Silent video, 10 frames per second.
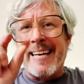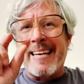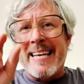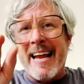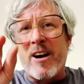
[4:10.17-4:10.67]

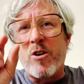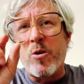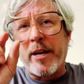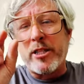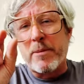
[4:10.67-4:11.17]
narrow
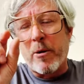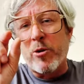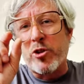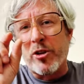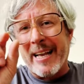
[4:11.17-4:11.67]

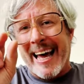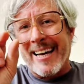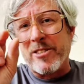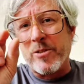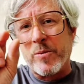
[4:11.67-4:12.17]
exposure
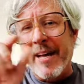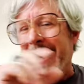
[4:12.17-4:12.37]
latitude.